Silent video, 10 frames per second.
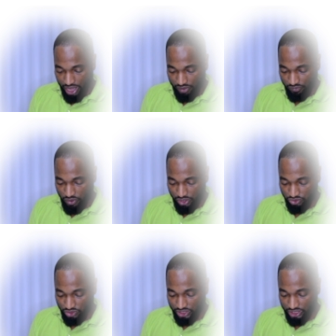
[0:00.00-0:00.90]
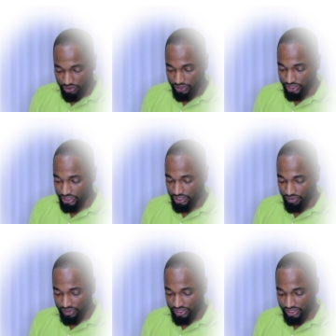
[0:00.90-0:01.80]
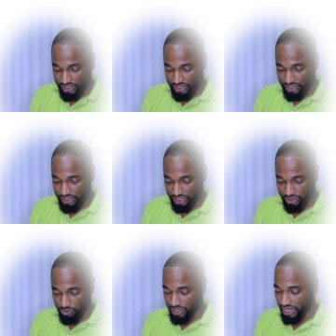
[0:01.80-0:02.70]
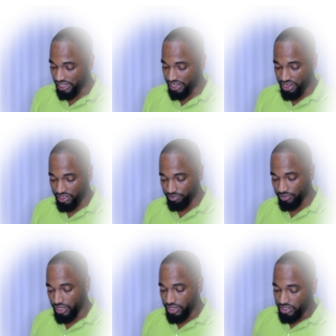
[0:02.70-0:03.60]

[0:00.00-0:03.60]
And 43 take away 37 is 6. We nearly done.